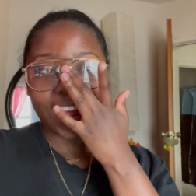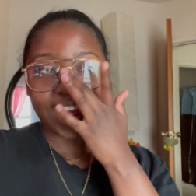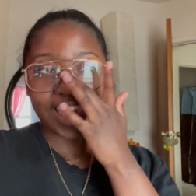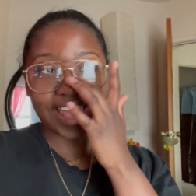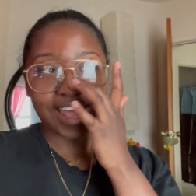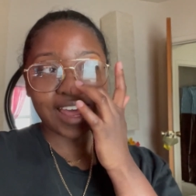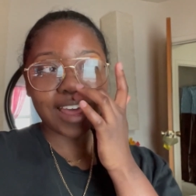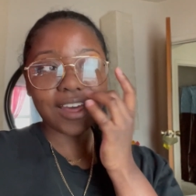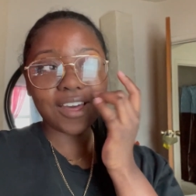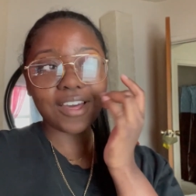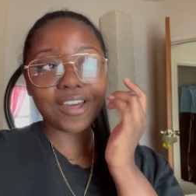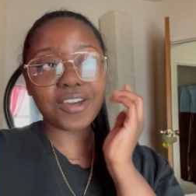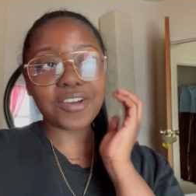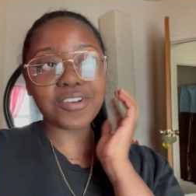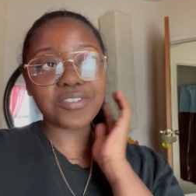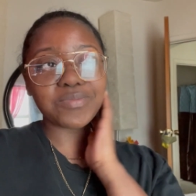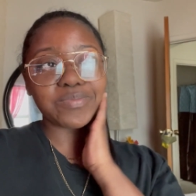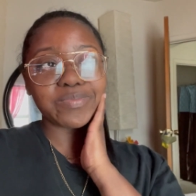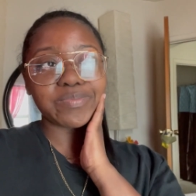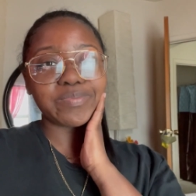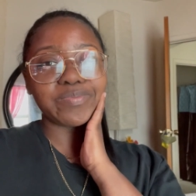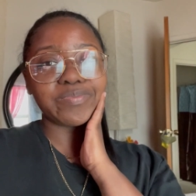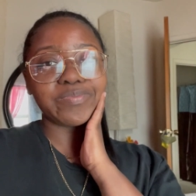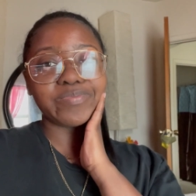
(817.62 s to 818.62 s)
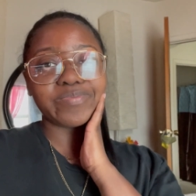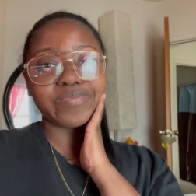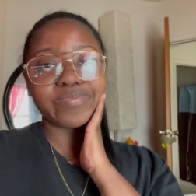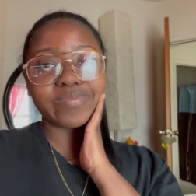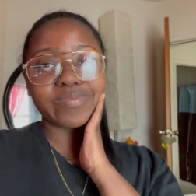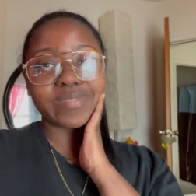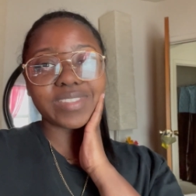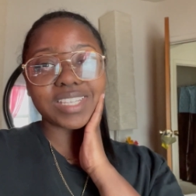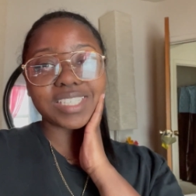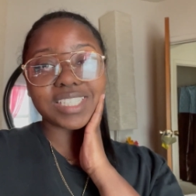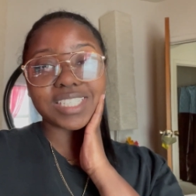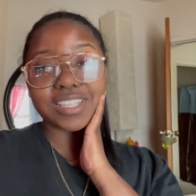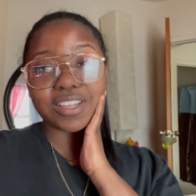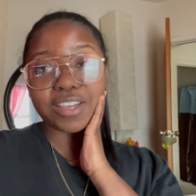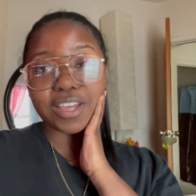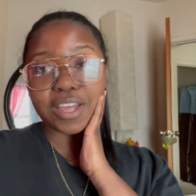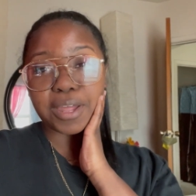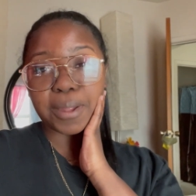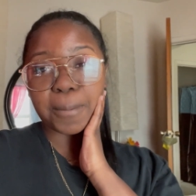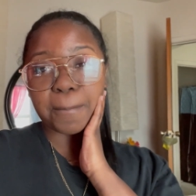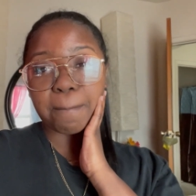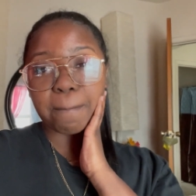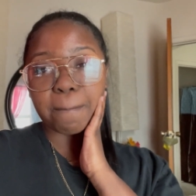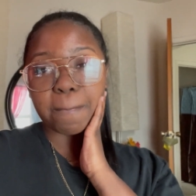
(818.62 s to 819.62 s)
So
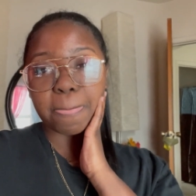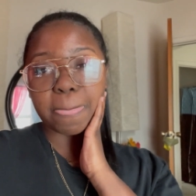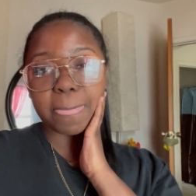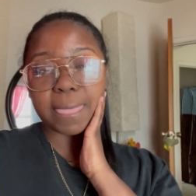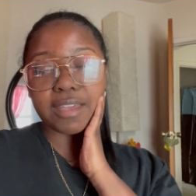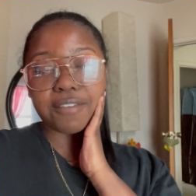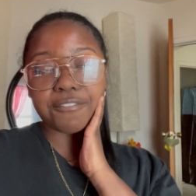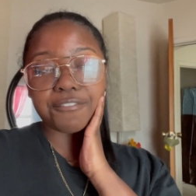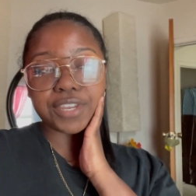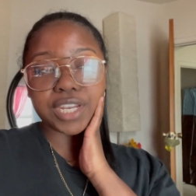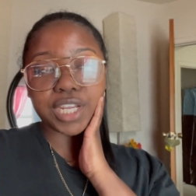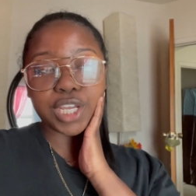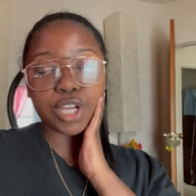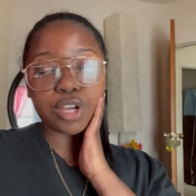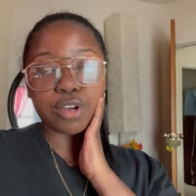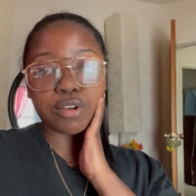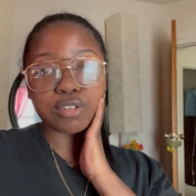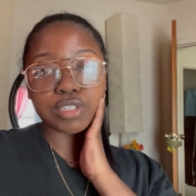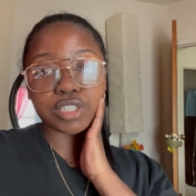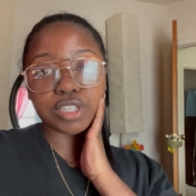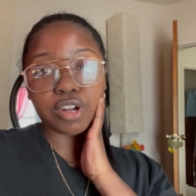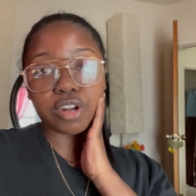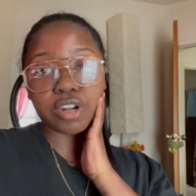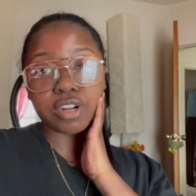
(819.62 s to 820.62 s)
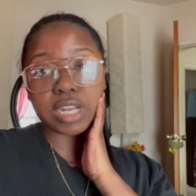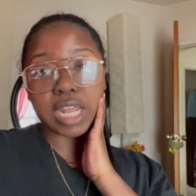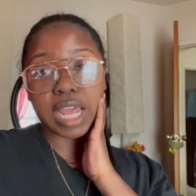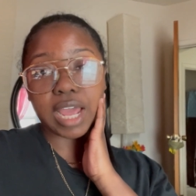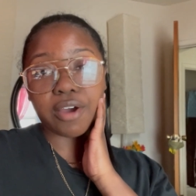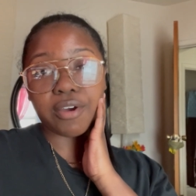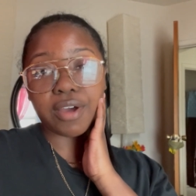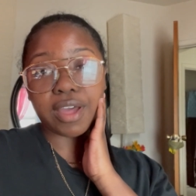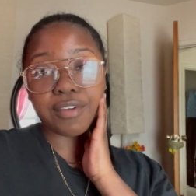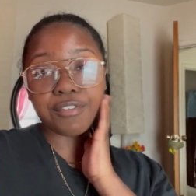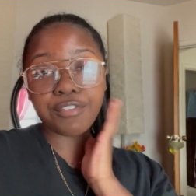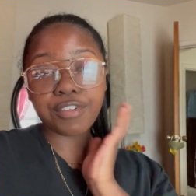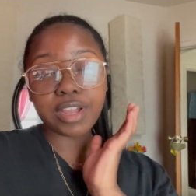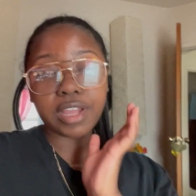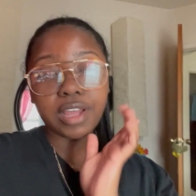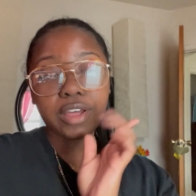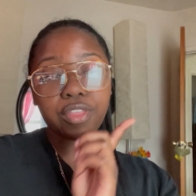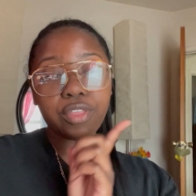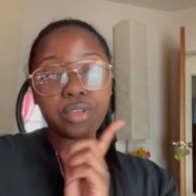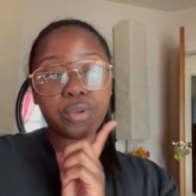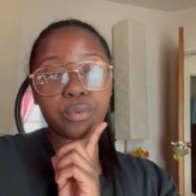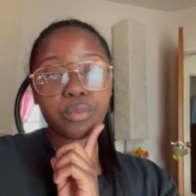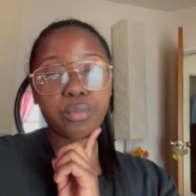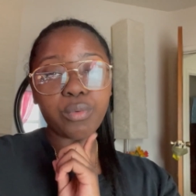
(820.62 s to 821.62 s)
yeah. Videos are now every
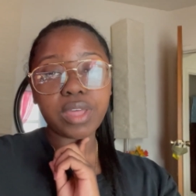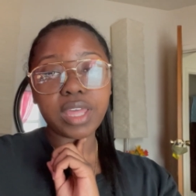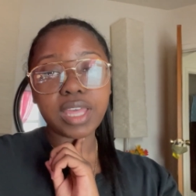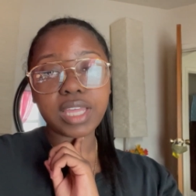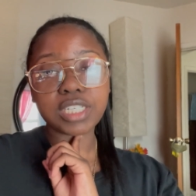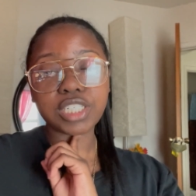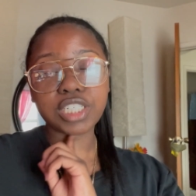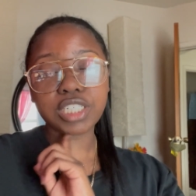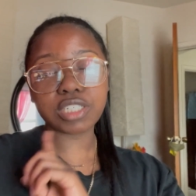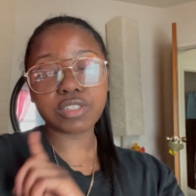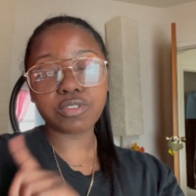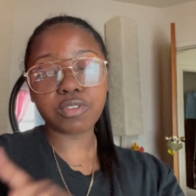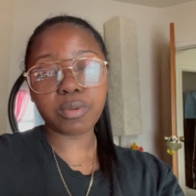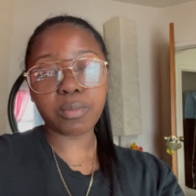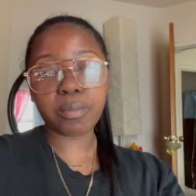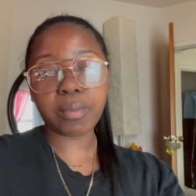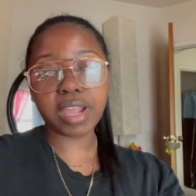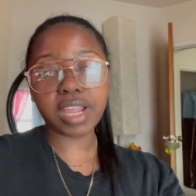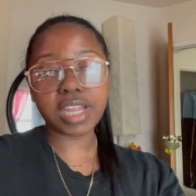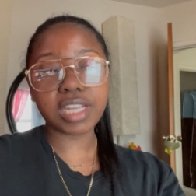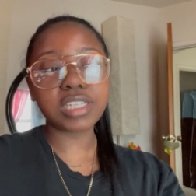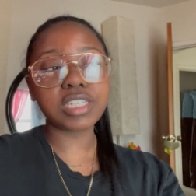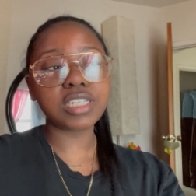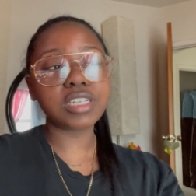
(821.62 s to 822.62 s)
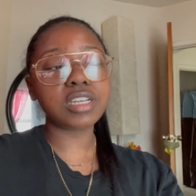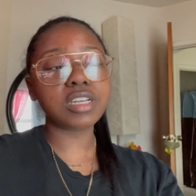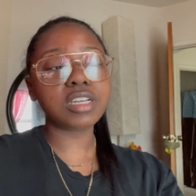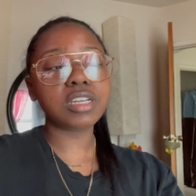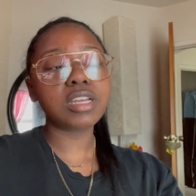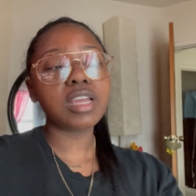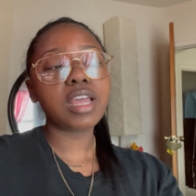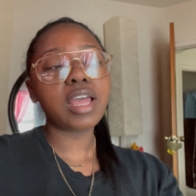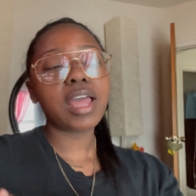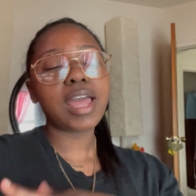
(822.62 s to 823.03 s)
other week, just a reminder,